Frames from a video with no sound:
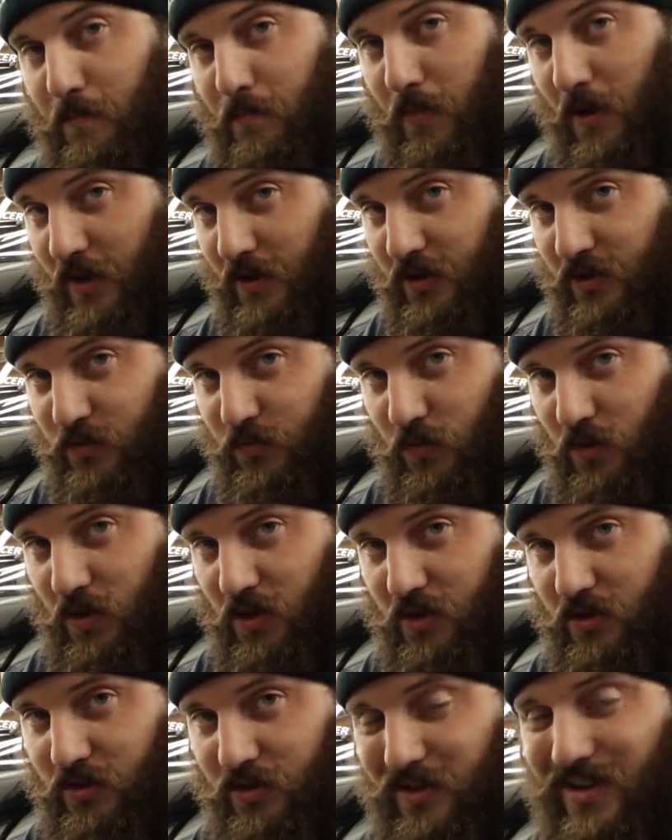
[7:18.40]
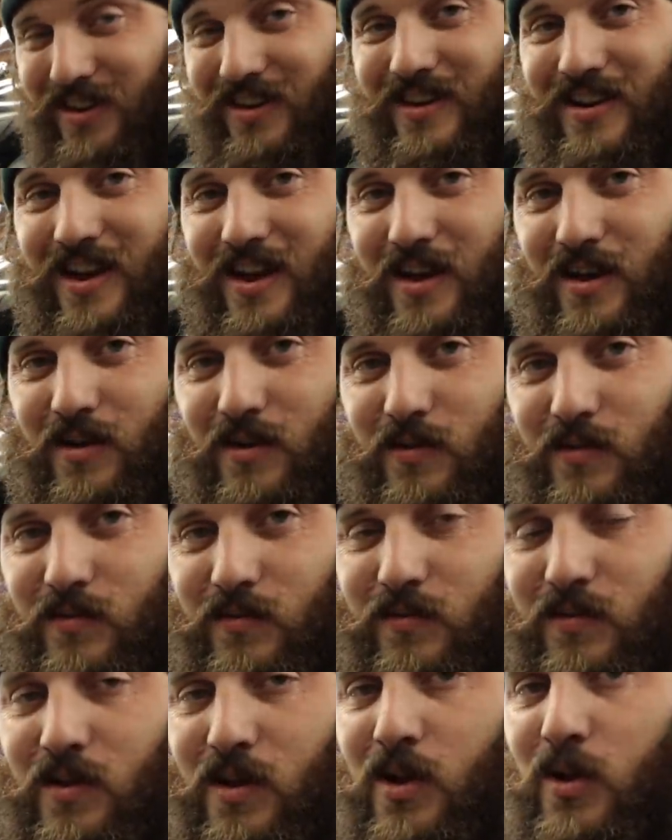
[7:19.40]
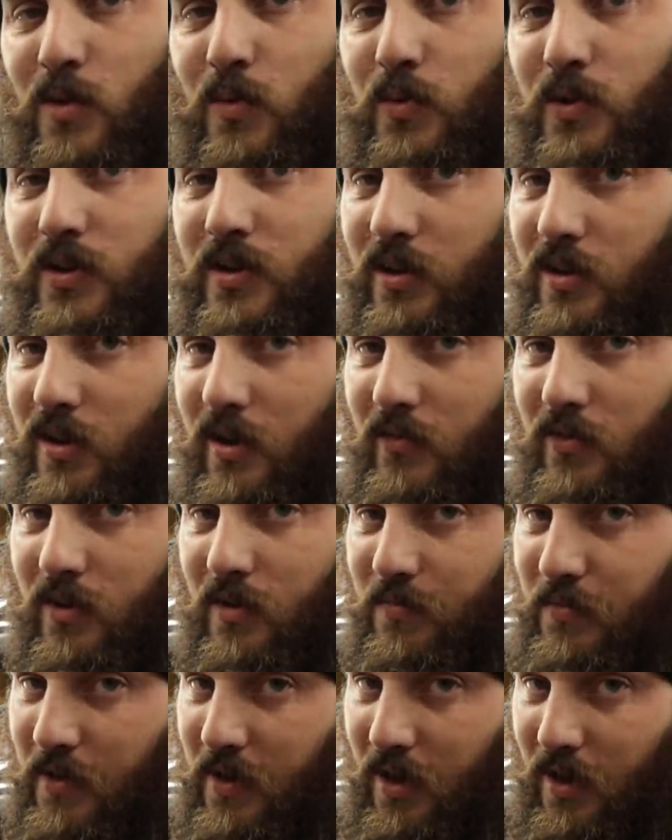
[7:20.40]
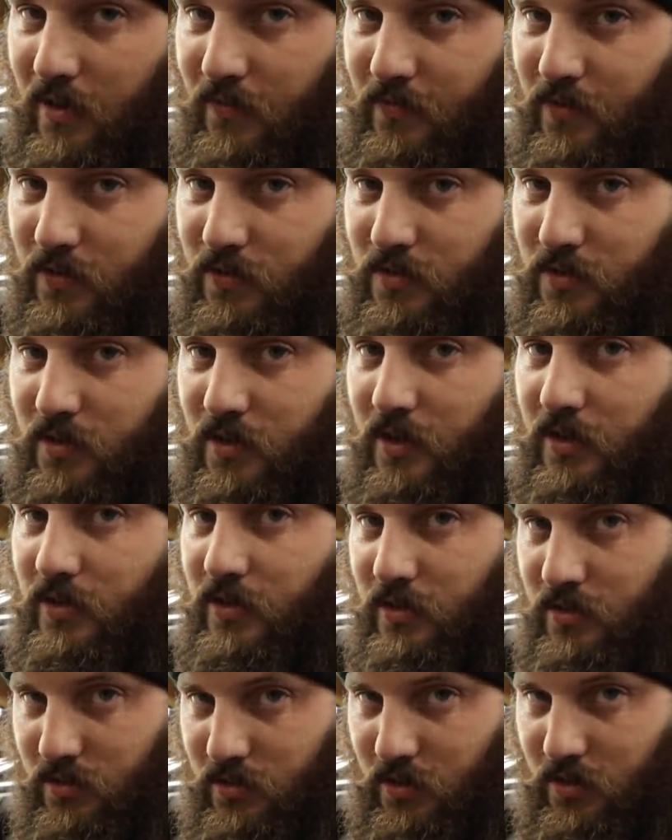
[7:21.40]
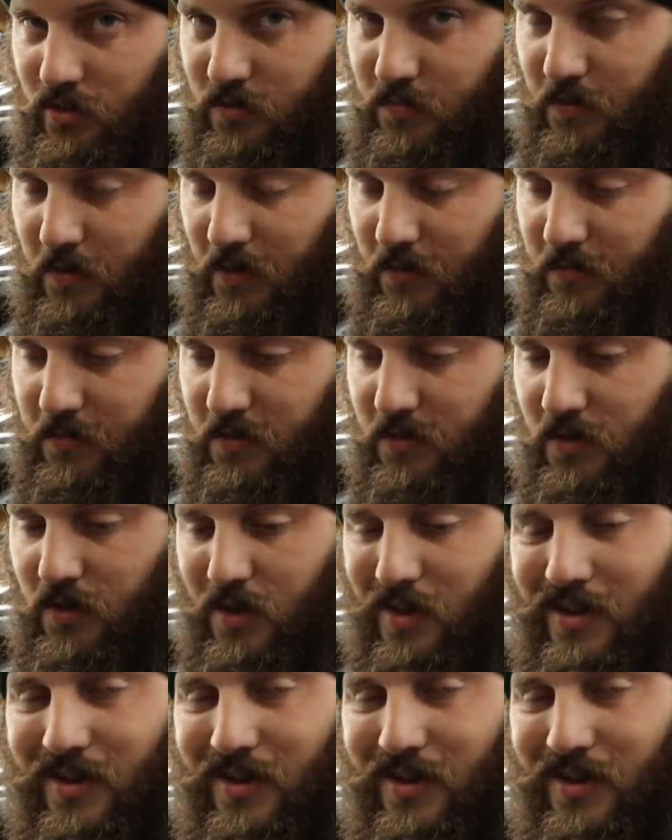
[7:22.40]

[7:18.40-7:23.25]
bike is washed. Now we can cover up the air filter and the exhaust pipes.